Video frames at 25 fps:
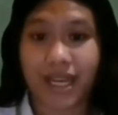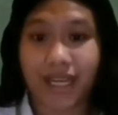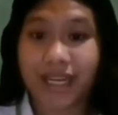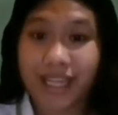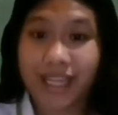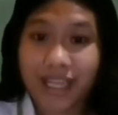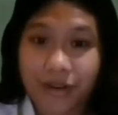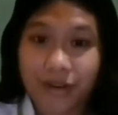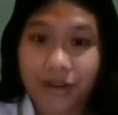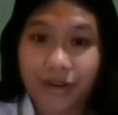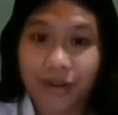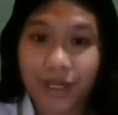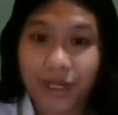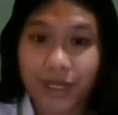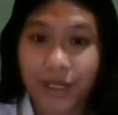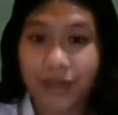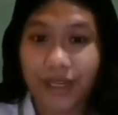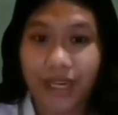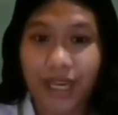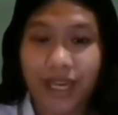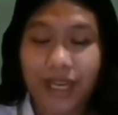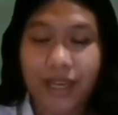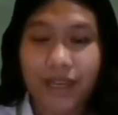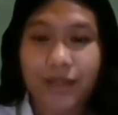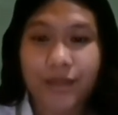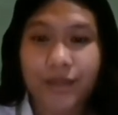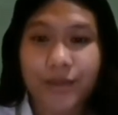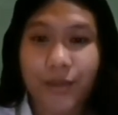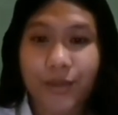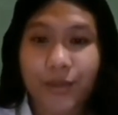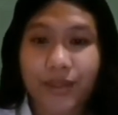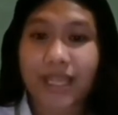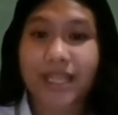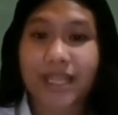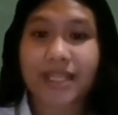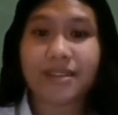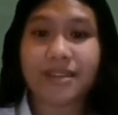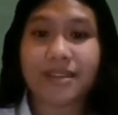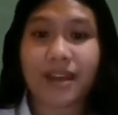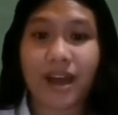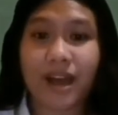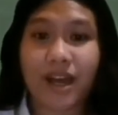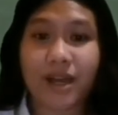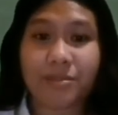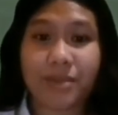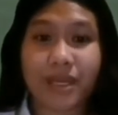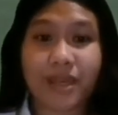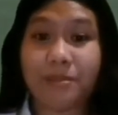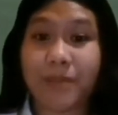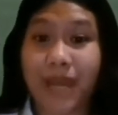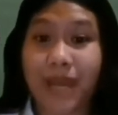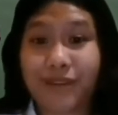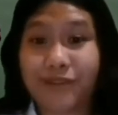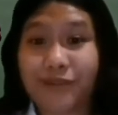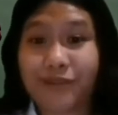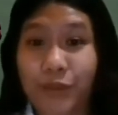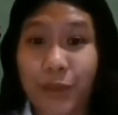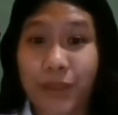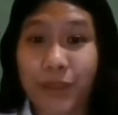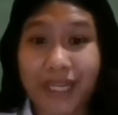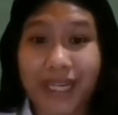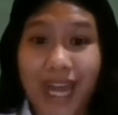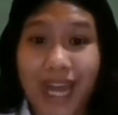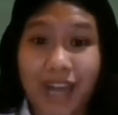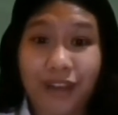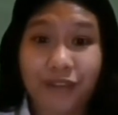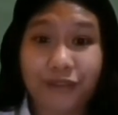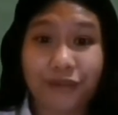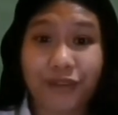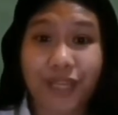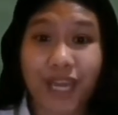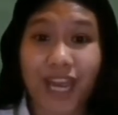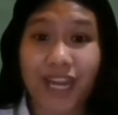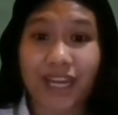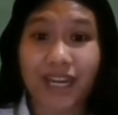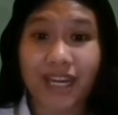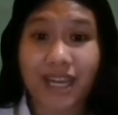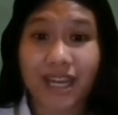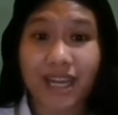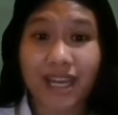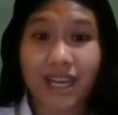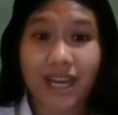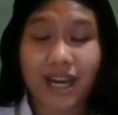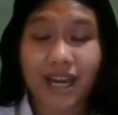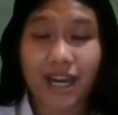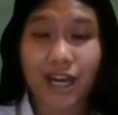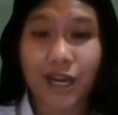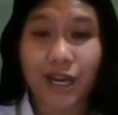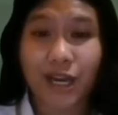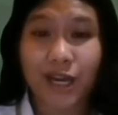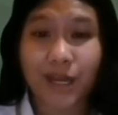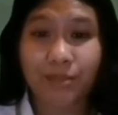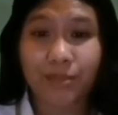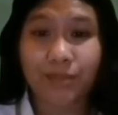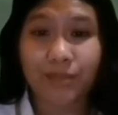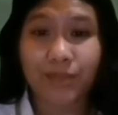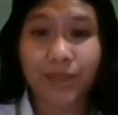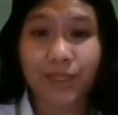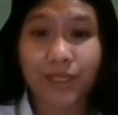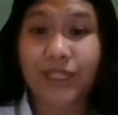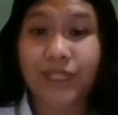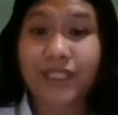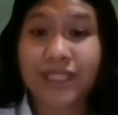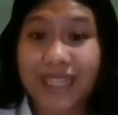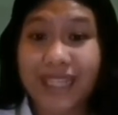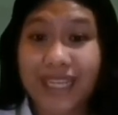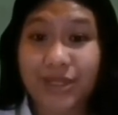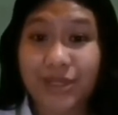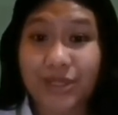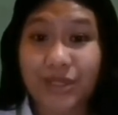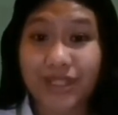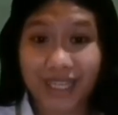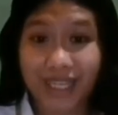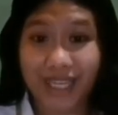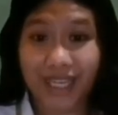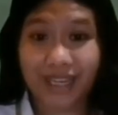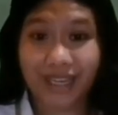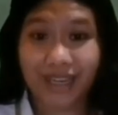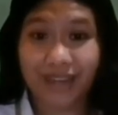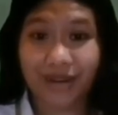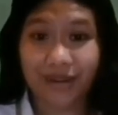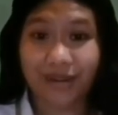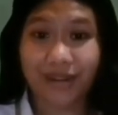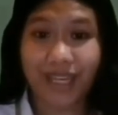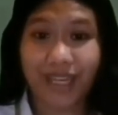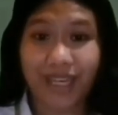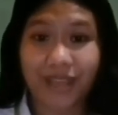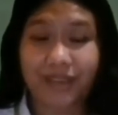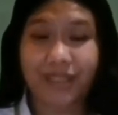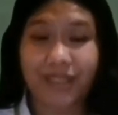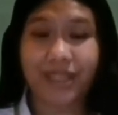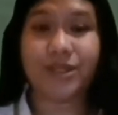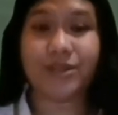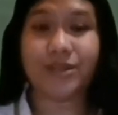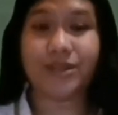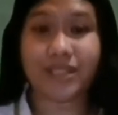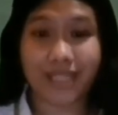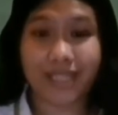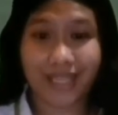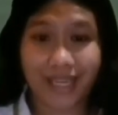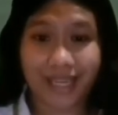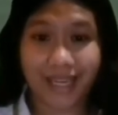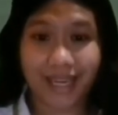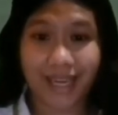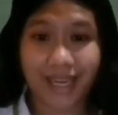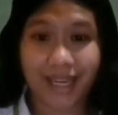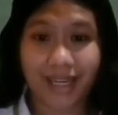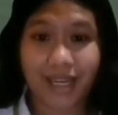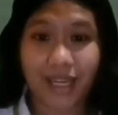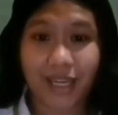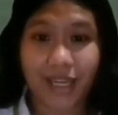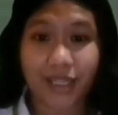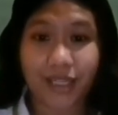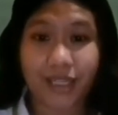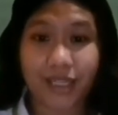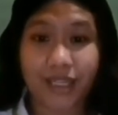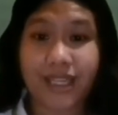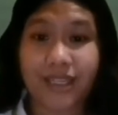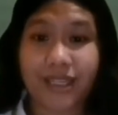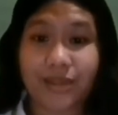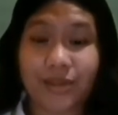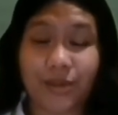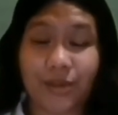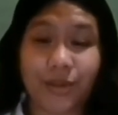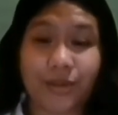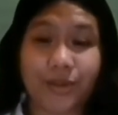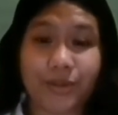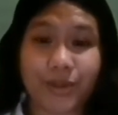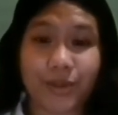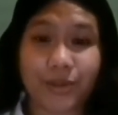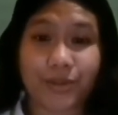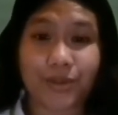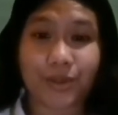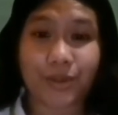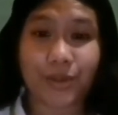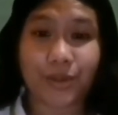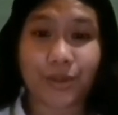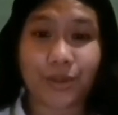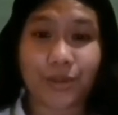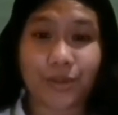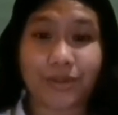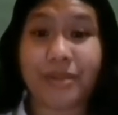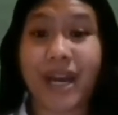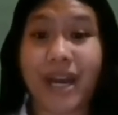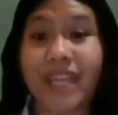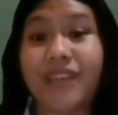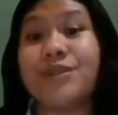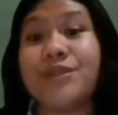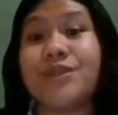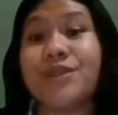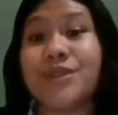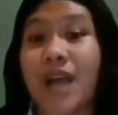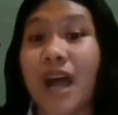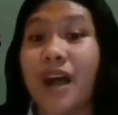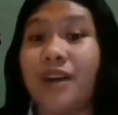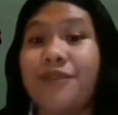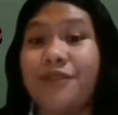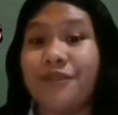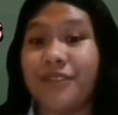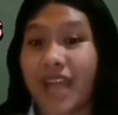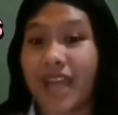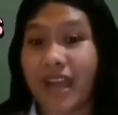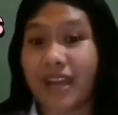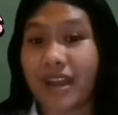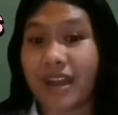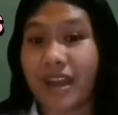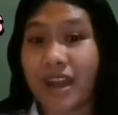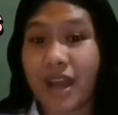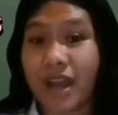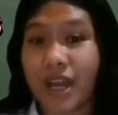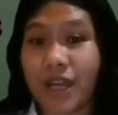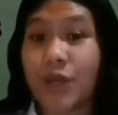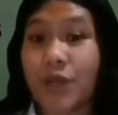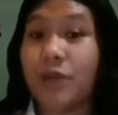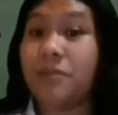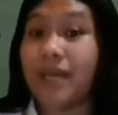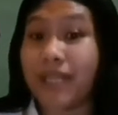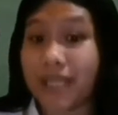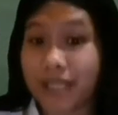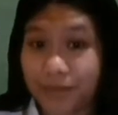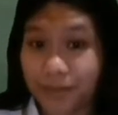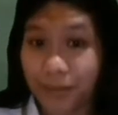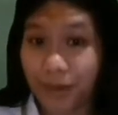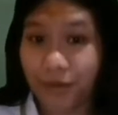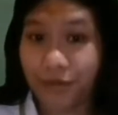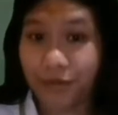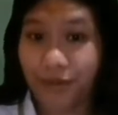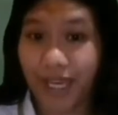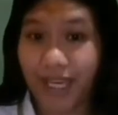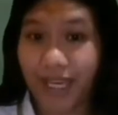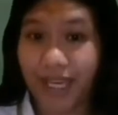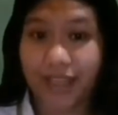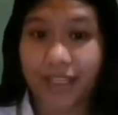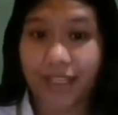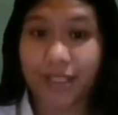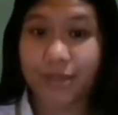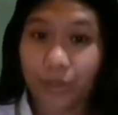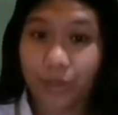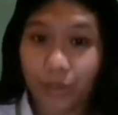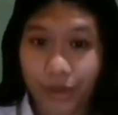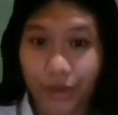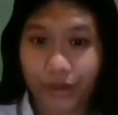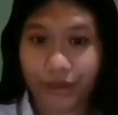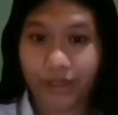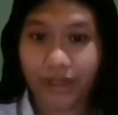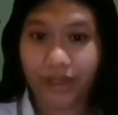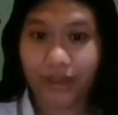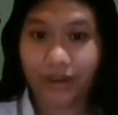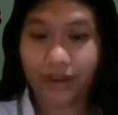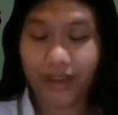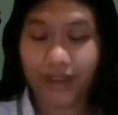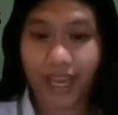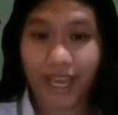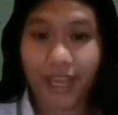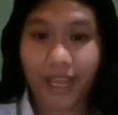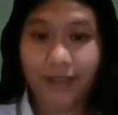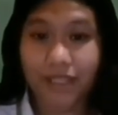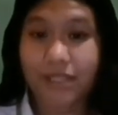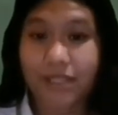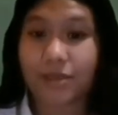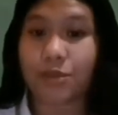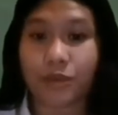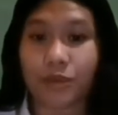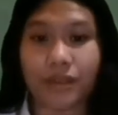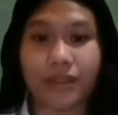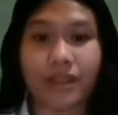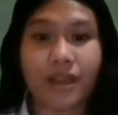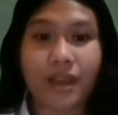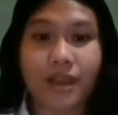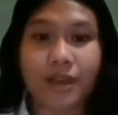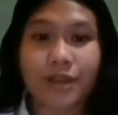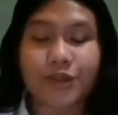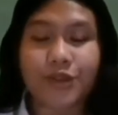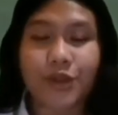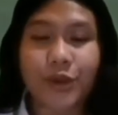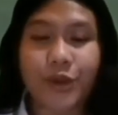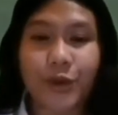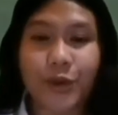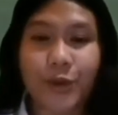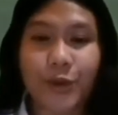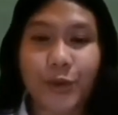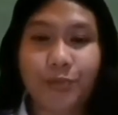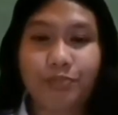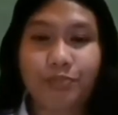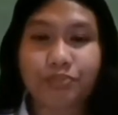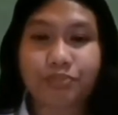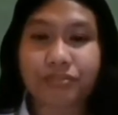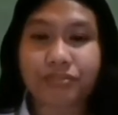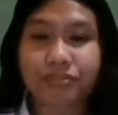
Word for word: in here. Okay? So plus, uh, be mindful enough that um, you need to think. Okay? You need to think, and you need to also to remind yourself that nobody's perfect in this world. Okay? This world. So